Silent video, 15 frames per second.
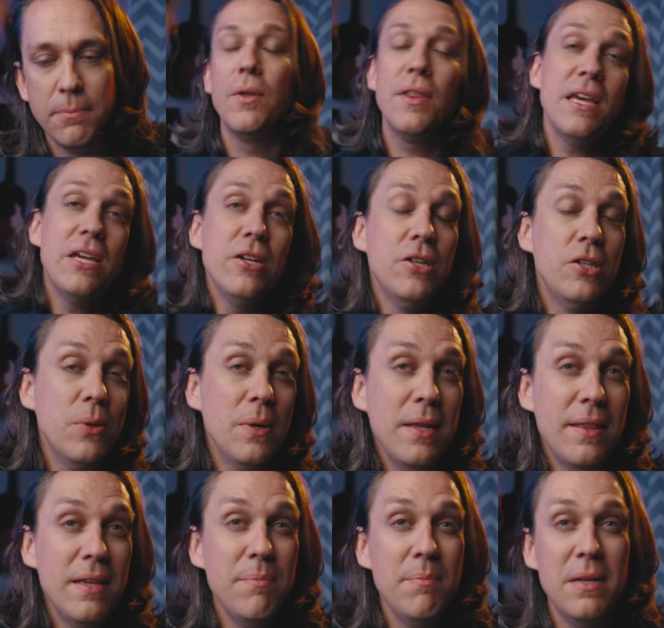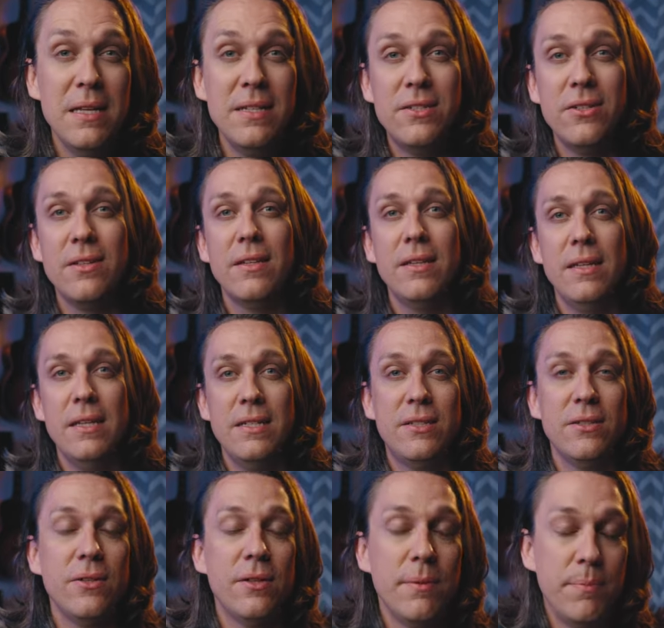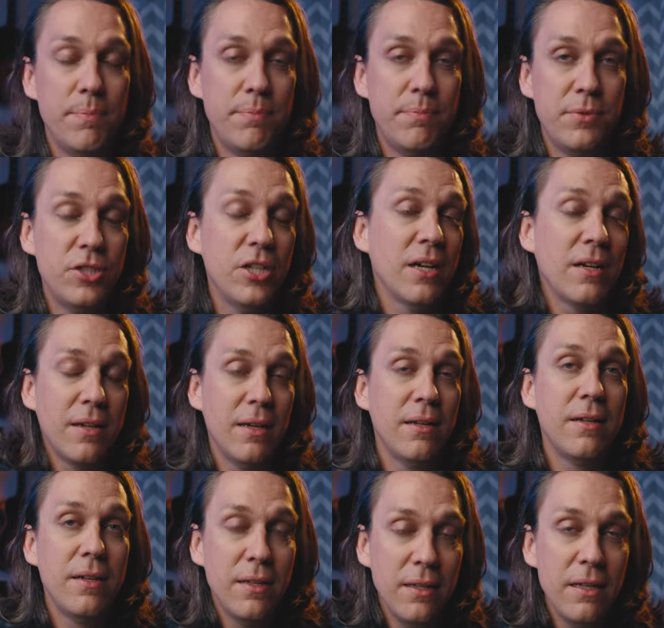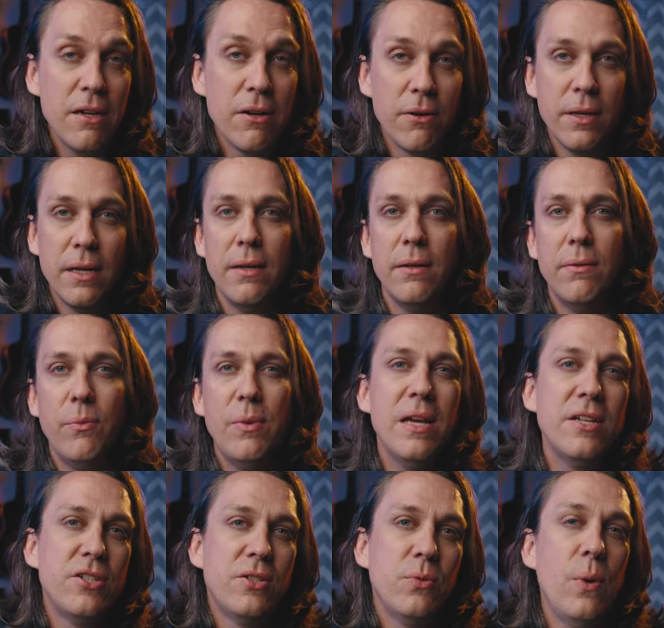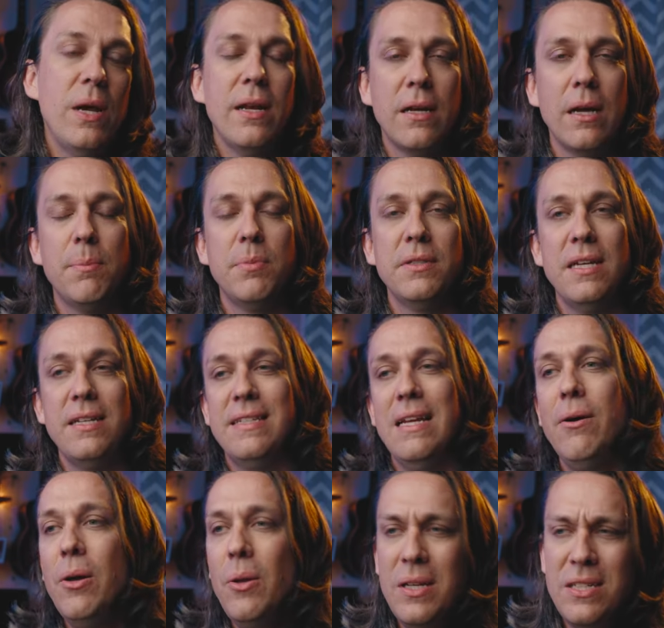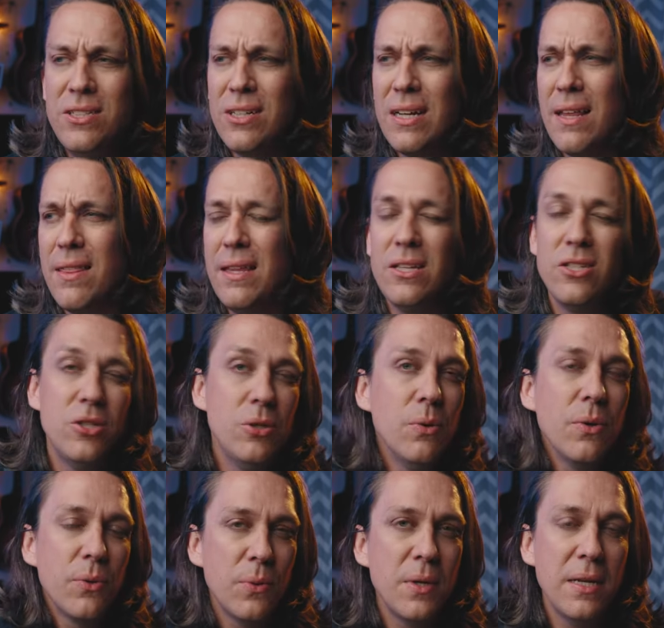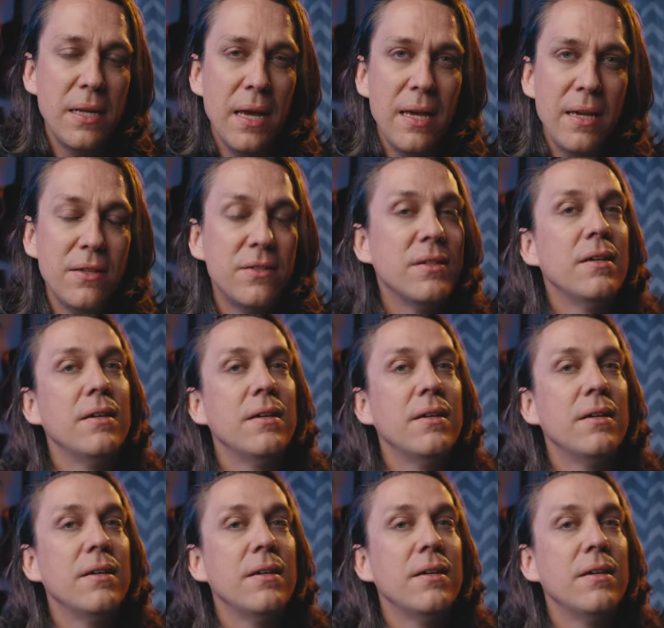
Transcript: Well, they couldn't do anything until, until the check cleared, and we had just wait a couple days. Now, it only took, I think, two or three days.